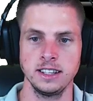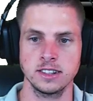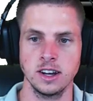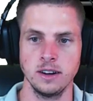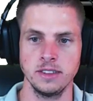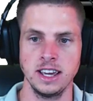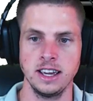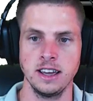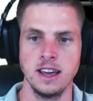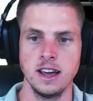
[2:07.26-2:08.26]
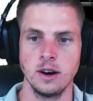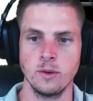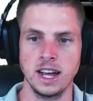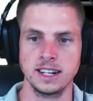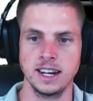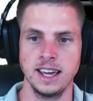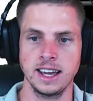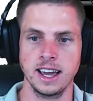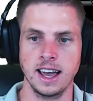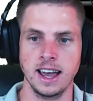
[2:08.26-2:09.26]
go over there, right
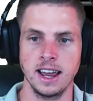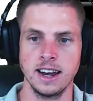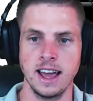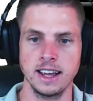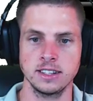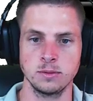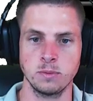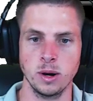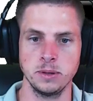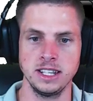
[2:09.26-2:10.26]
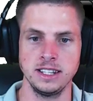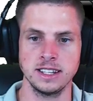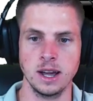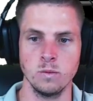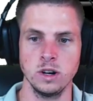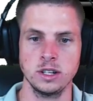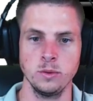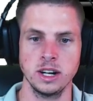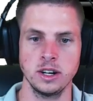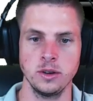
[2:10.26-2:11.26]
click and access properties. And what you
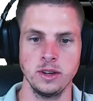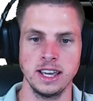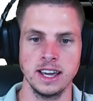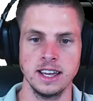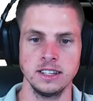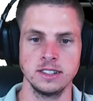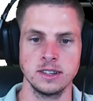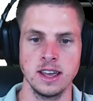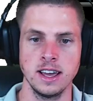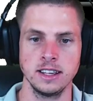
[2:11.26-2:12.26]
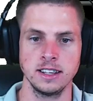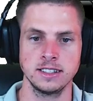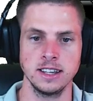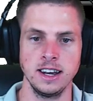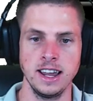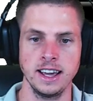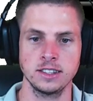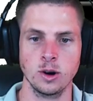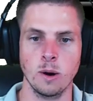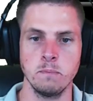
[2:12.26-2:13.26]
want to do here is
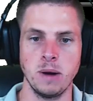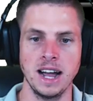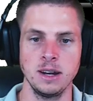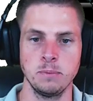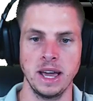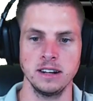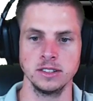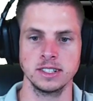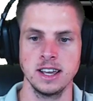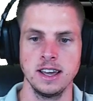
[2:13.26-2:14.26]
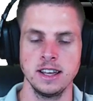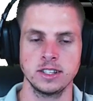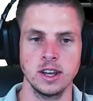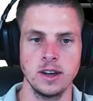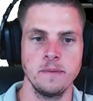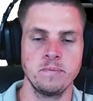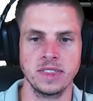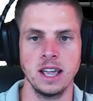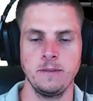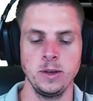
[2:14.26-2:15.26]
select combined pedals. So
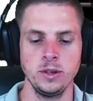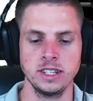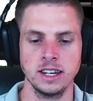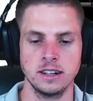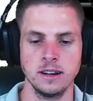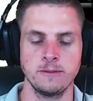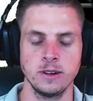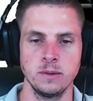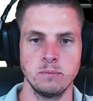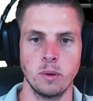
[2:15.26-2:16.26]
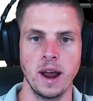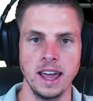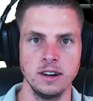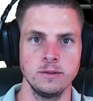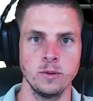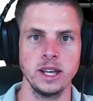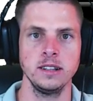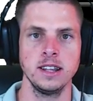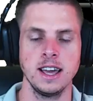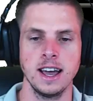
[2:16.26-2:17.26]
if you're using a different brand of
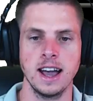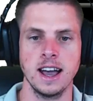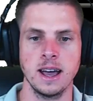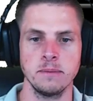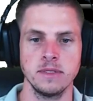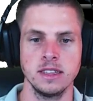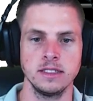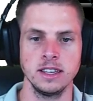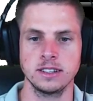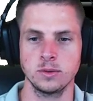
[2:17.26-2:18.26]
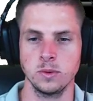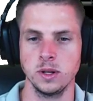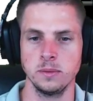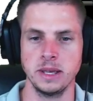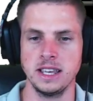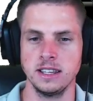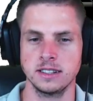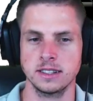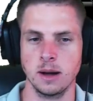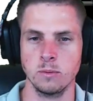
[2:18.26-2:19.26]
wheel, this will be
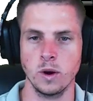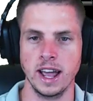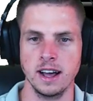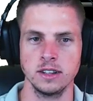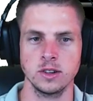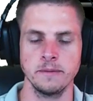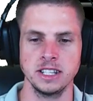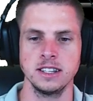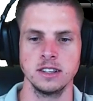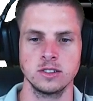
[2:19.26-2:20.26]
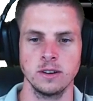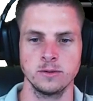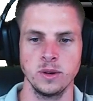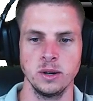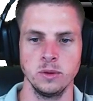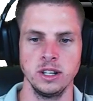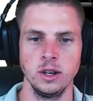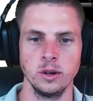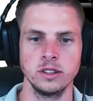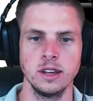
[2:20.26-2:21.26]
somewhere else. Obviously, a software will
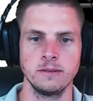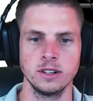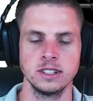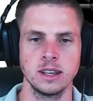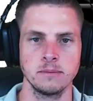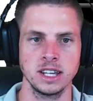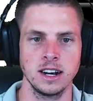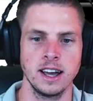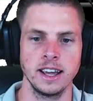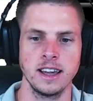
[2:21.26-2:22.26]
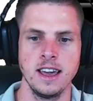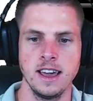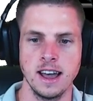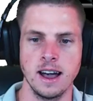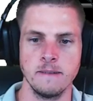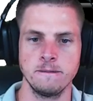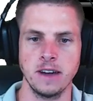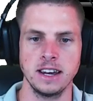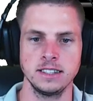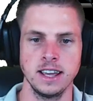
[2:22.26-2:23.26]
look different, something like
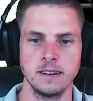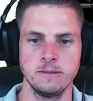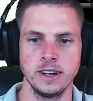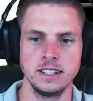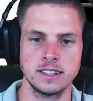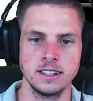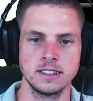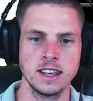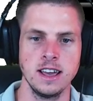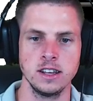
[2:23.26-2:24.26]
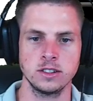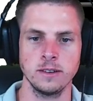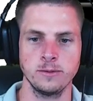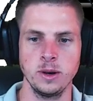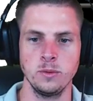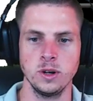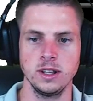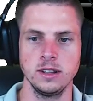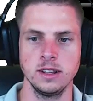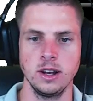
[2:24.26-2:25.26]
Fanatec, for instance. Software
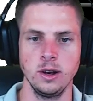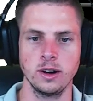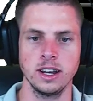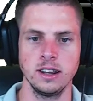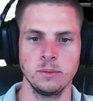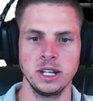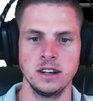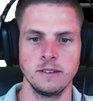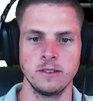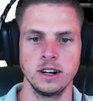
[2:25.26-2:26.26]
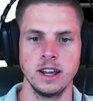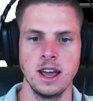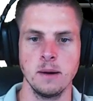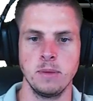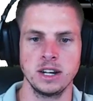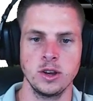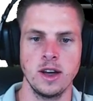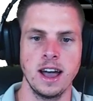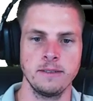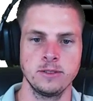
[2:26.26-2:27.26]
will look a little bit different, but you
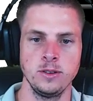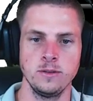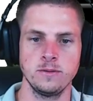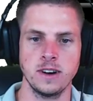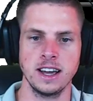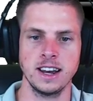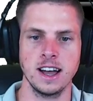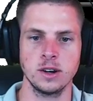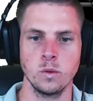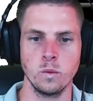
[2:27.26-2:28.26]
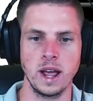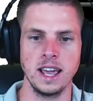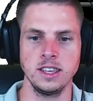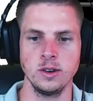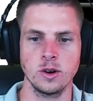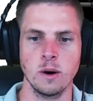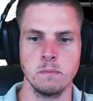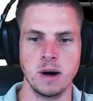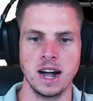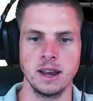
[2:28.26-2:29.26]
have to find out where you
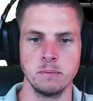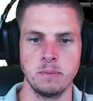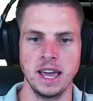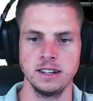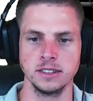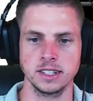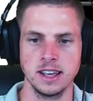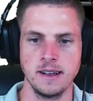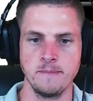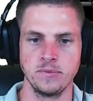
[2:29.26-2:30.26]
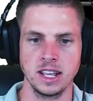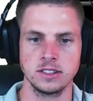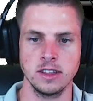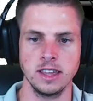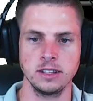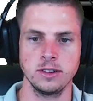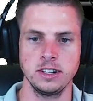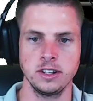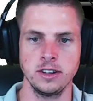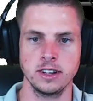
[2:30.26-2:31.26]
combine pedals. So that's
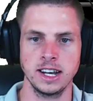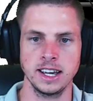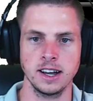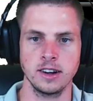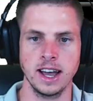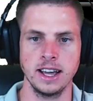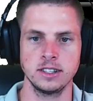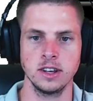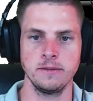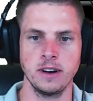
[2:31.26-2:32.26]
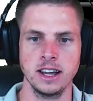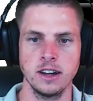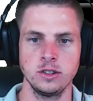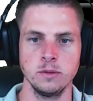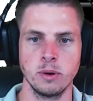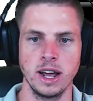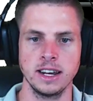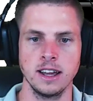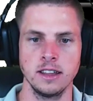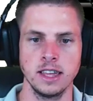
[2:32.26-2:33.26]
what you click OK. So if I go to
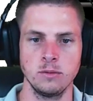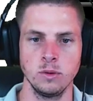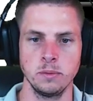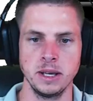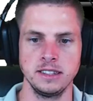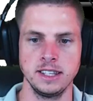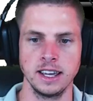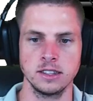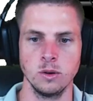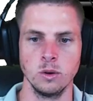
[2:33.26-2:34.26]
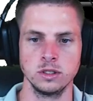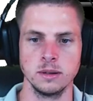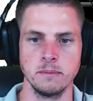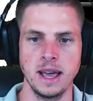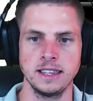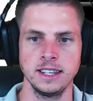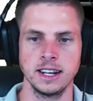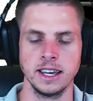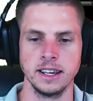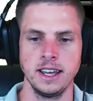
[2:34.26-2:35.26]
brake now, that would be ticked
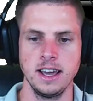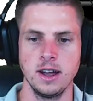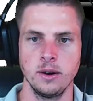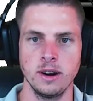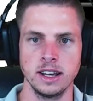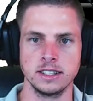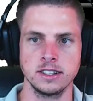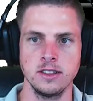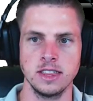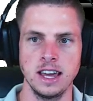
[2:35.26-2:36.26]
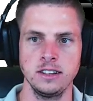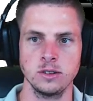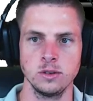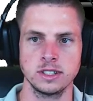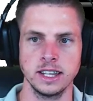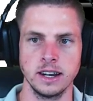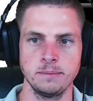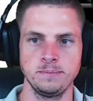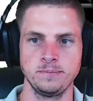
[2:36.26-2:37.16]
automatically. Right, so that is all set up.